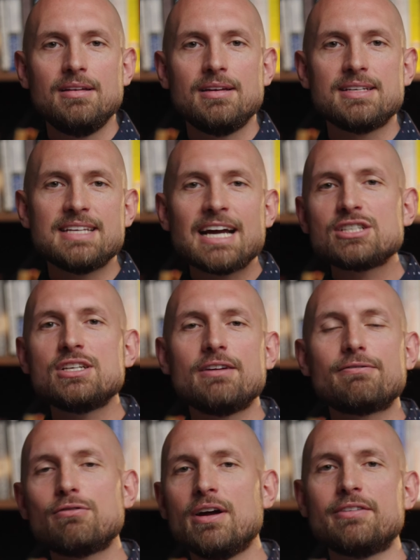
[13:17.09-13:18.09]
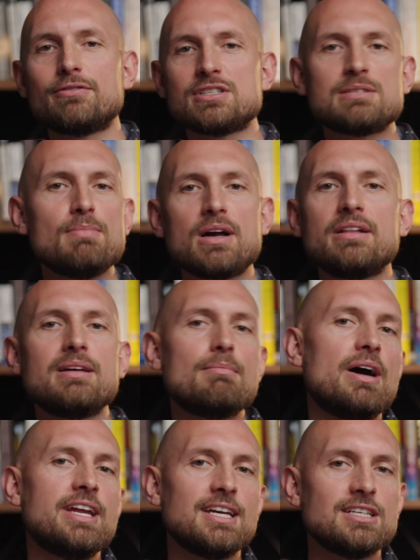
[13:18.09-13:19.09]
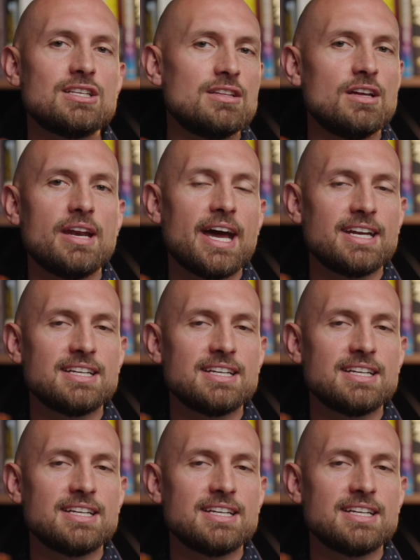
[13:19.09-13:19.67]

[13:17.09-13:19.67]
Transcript: is actually a front for smuggling money into the United